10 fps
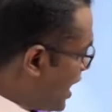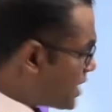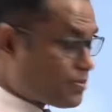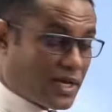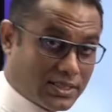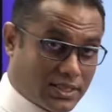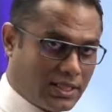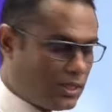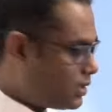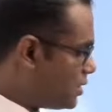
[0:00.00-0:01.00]
as
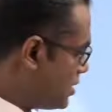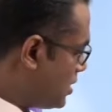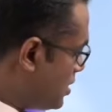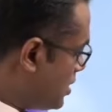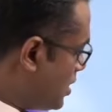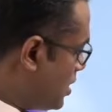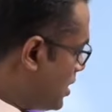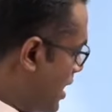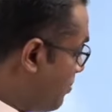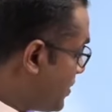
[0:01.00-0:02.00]
mentioned,
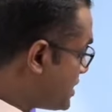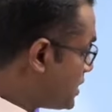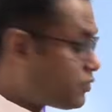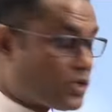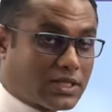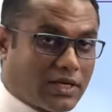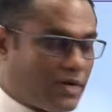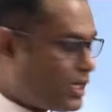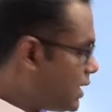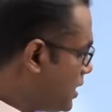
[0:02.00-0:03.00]
emphasis was
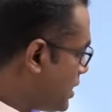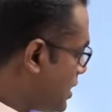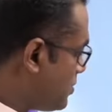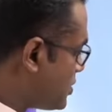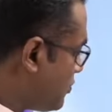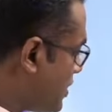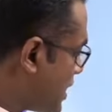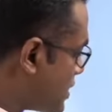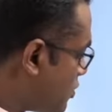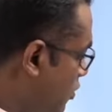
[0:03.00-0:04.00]
given in terms of the
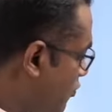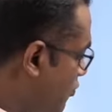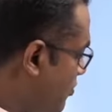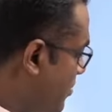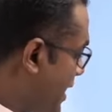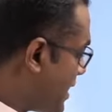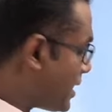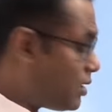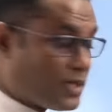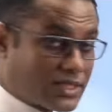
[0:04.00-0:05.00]
risk of
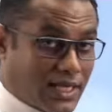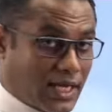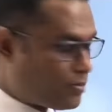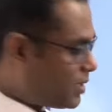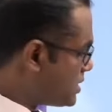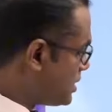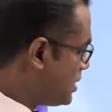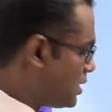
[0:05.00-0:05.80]
material misstatements